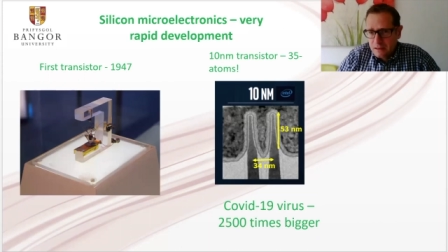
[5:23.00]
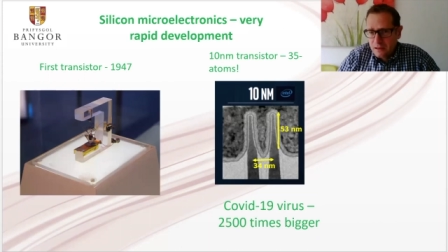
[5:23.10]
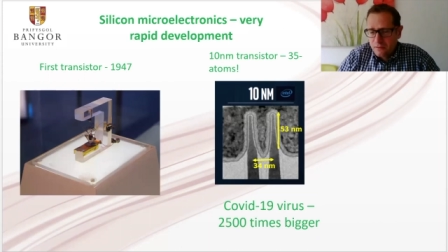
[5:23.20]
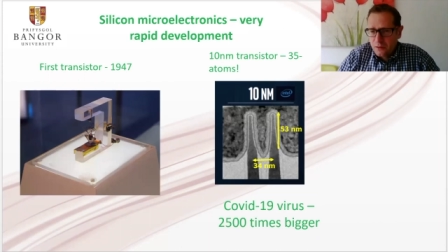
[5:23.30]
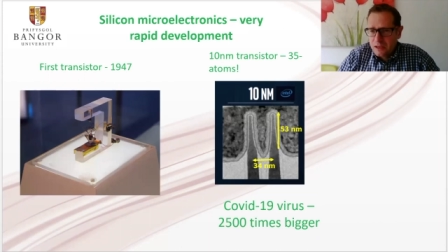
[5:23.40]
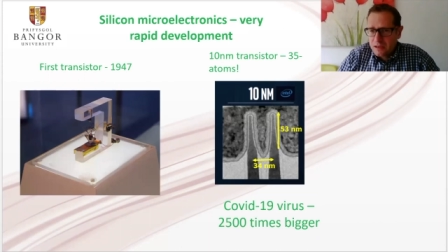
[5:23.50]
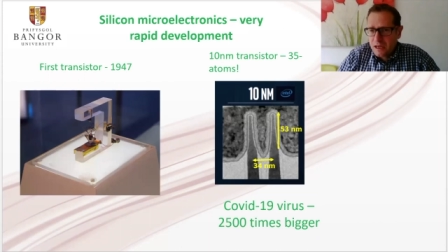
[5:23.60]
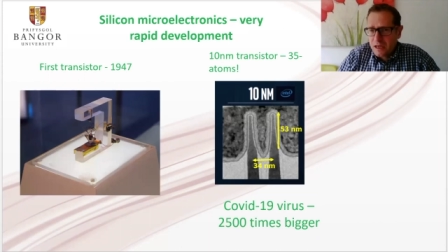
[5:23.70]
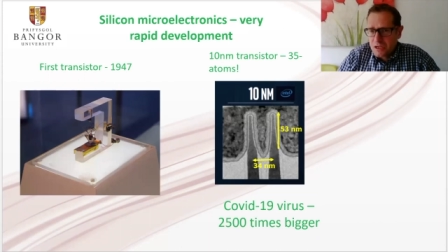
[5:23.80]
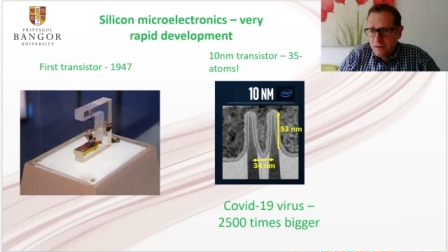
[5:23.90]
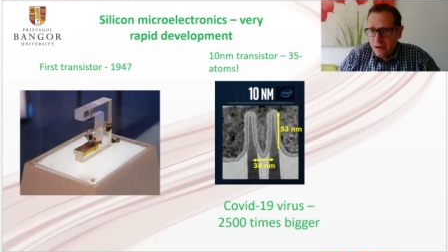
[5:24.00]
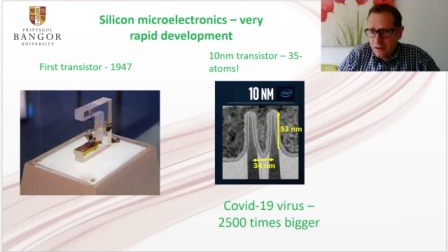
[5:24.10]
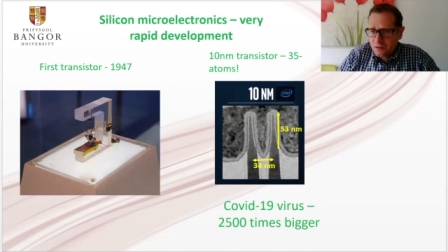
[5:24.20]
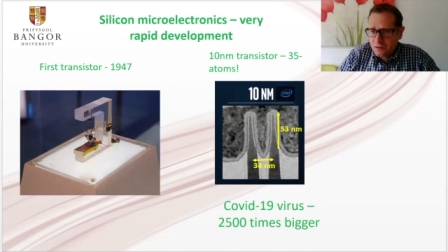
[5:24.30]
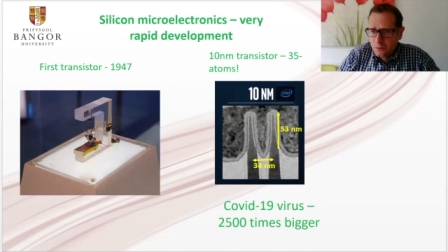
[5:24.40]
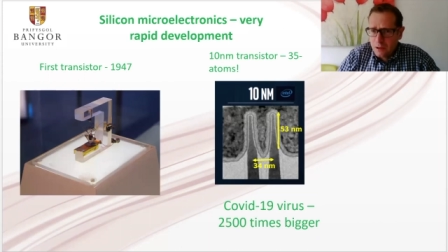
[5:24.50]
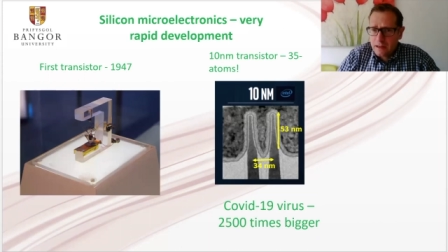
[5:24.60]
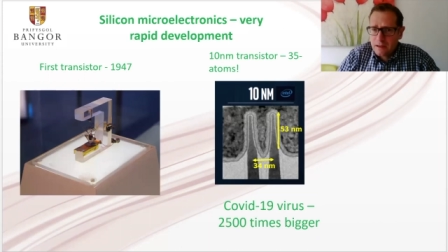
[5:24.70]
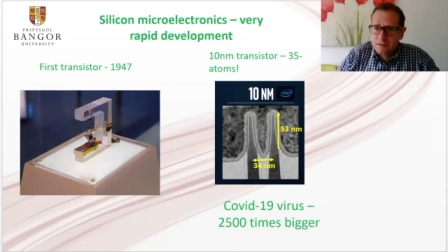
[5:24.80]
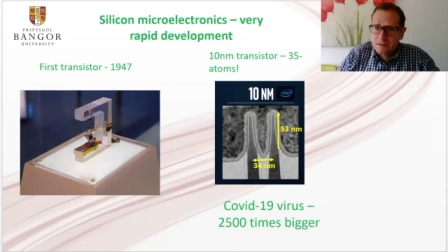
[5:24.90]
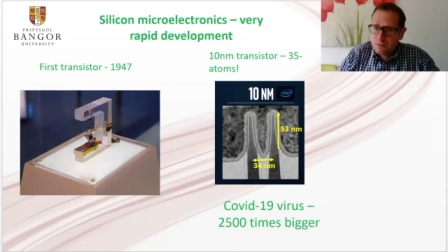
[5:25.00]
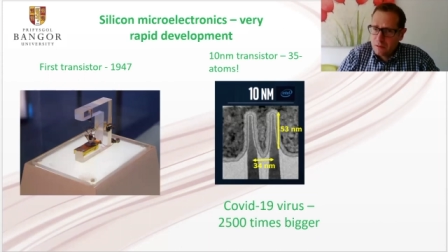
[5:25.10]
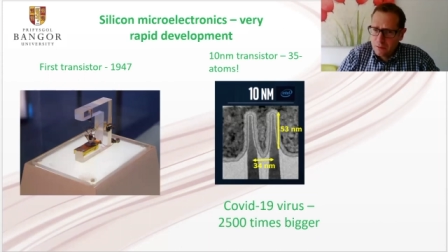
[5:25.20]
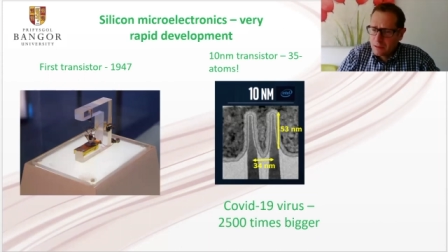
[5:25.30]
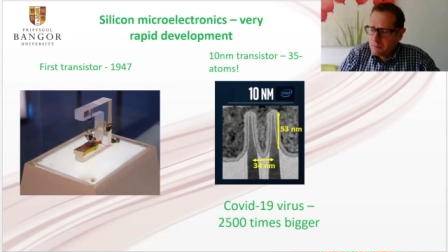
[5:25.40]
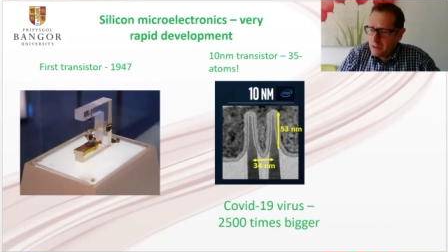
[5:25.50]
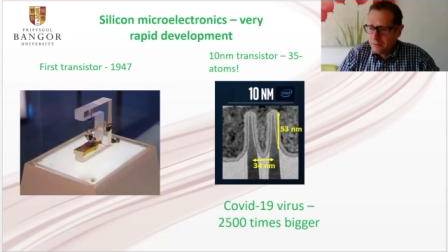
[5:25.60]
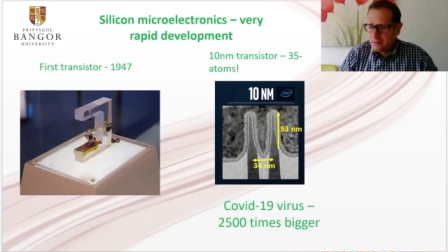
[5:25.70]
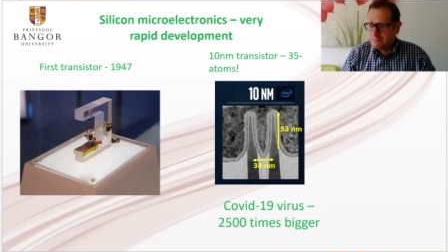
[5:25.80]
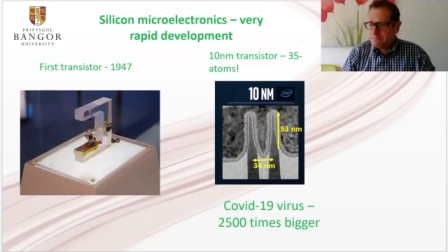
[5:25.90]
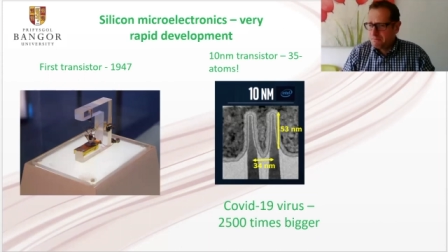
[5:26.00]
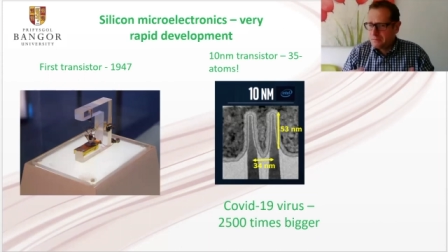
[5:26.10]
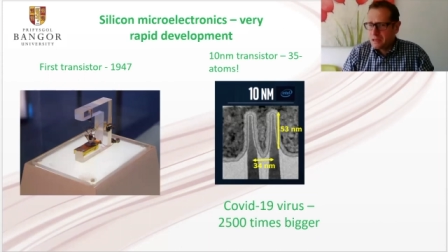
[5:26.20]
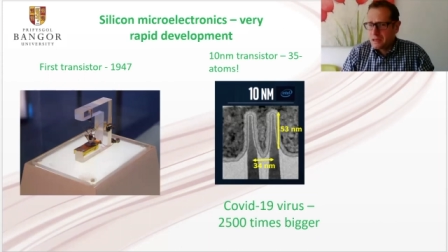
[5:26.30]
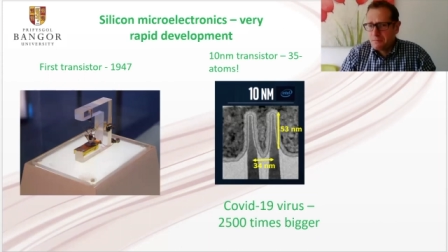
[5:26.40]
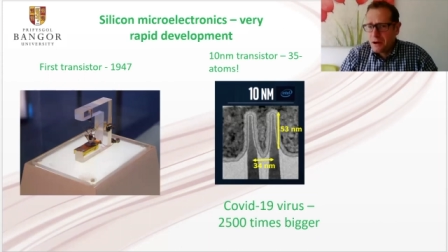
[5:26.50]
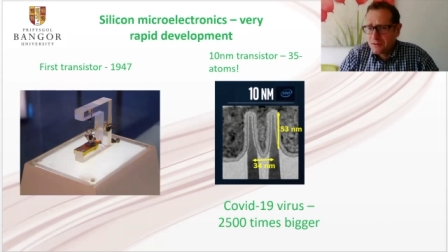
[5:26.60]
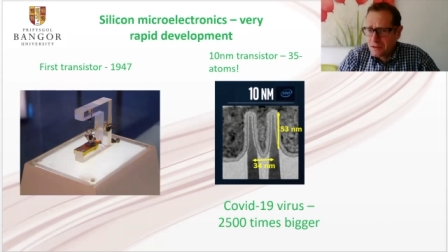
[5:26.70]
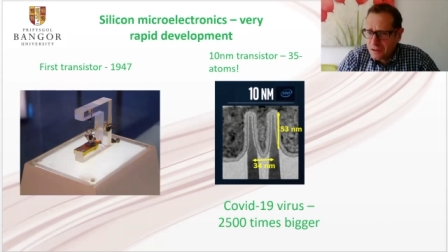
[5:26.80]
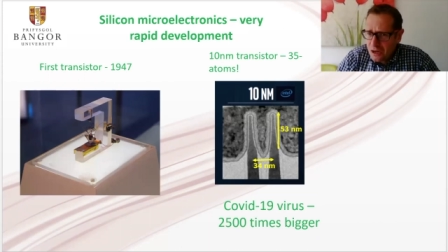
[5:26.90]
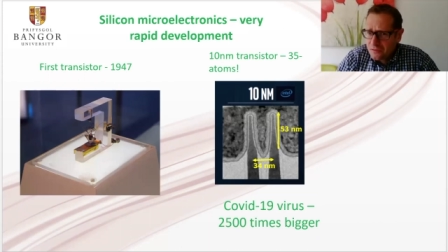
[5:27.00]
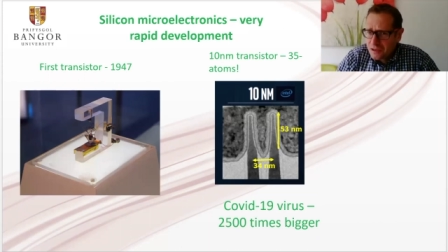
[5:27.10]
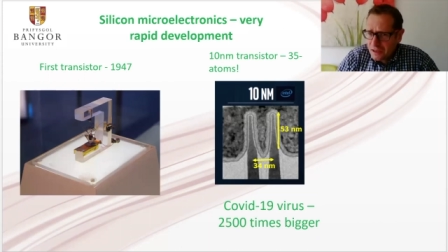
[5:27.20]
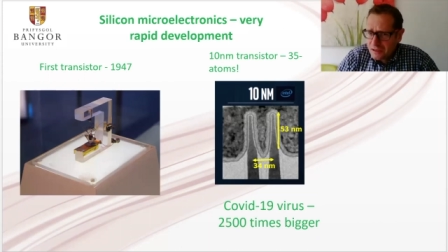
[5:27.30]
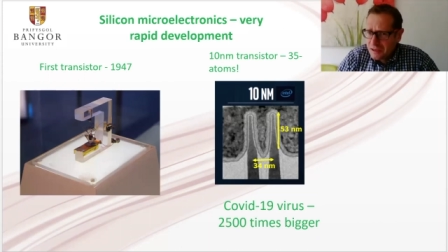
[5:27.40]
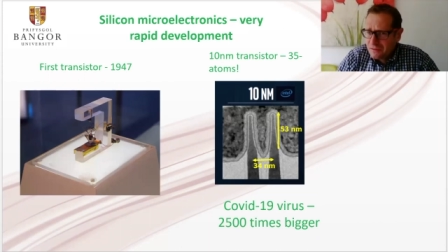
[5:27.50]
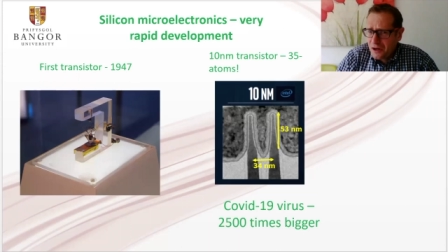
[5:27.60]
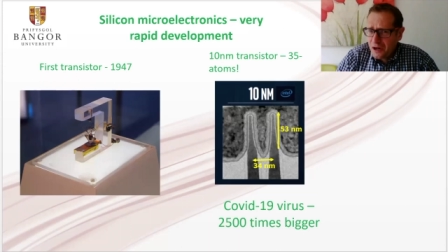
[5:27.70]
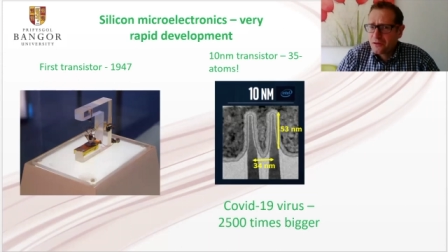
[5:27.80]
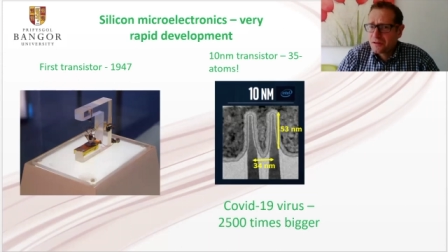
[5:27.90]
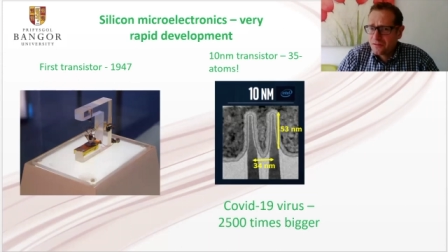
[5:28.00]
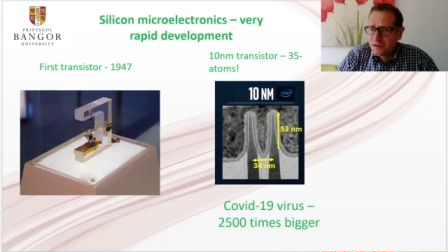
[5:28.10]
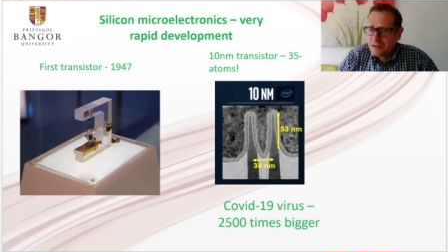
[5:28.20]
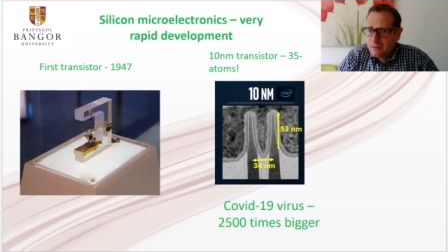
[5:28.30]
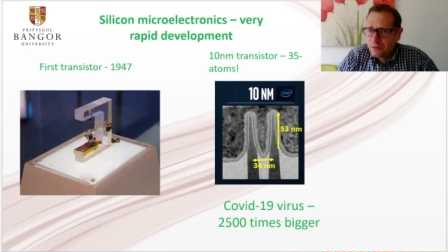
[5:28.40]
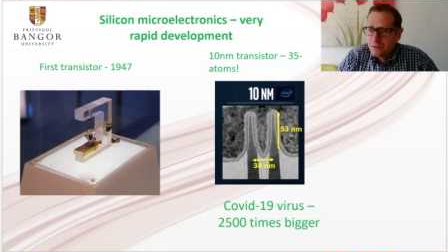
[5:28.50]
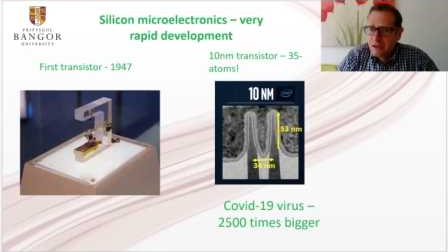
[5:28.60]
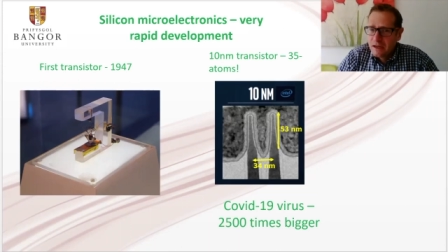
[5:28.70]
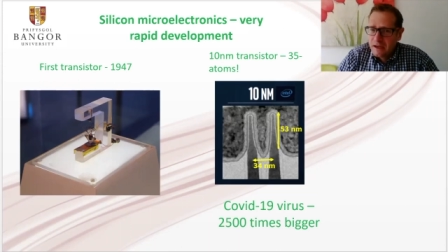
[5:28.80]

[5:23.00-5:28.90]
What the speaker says: indication of how small that is, when you compare it to the COVID-19 virus, for example,